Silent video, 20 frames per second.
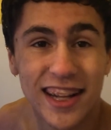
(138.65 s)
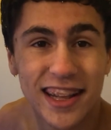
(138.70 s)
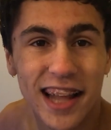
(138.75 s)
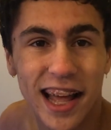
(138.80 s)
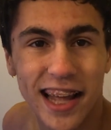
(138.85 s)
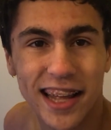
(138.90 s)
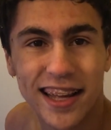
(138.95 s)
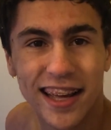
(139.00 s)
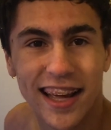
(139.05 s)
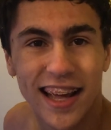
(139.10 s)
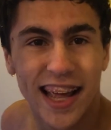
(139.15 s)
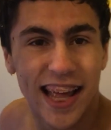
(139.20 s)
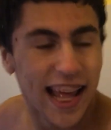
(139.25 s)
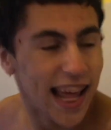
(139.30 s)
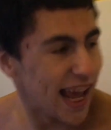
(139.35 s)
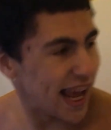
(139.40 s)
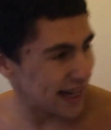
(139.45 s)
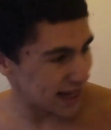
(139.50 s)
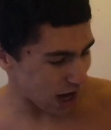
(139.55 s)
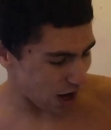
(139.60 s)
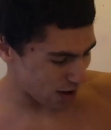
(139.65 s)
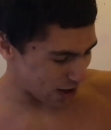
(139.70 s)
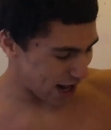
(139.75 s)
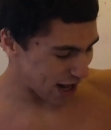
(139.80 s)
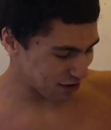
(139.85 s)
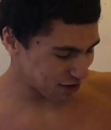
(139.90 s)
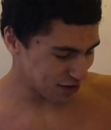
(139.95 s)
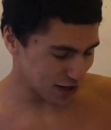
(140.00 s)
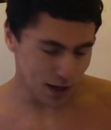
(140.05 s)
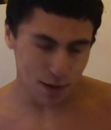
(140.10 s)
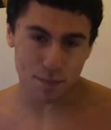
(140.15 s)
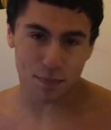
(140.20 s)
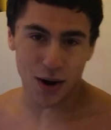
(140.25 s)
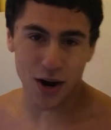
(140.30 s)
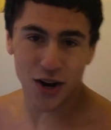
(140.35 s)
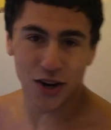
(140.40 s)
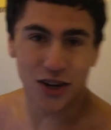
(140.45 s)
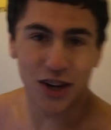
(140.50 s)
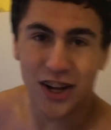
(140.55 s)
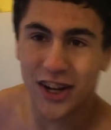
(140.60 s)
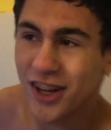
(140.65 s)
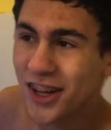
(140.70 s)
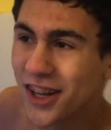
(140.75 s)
Like, hurt? No, it actually didn't burn.